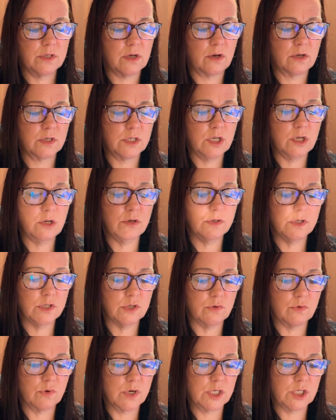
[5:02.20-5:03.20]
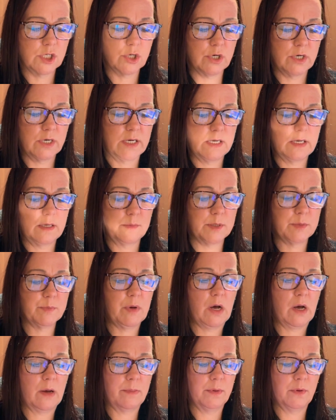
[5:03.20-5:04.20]
on 2 storage cribs,
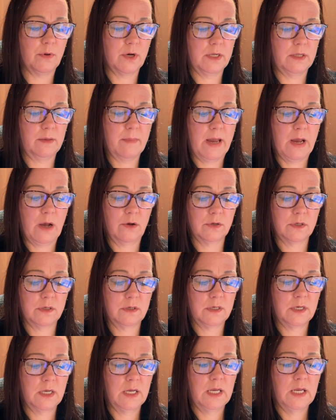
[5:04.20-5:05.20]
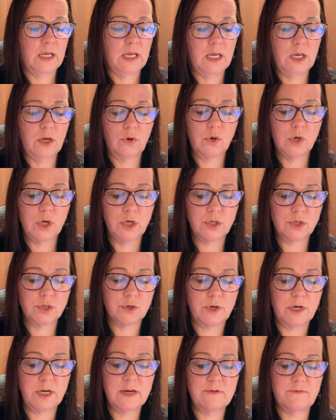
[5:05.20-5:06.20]
popular in the mountain hill
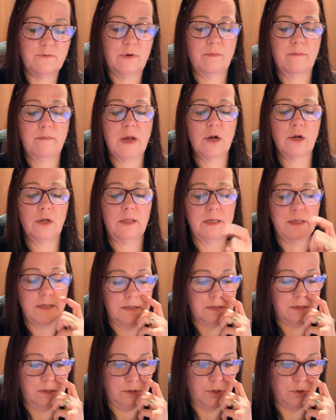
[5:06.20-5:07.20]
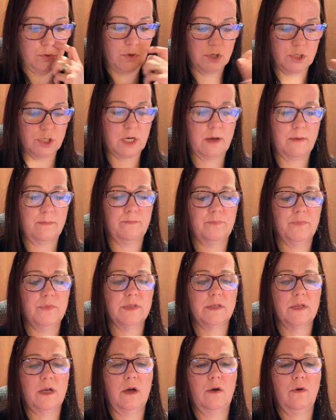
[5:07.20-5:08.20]
country from Maryland to Georgia.
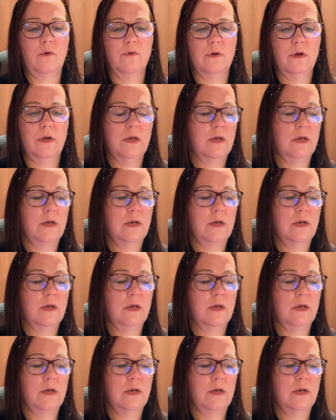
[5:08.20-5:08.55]
So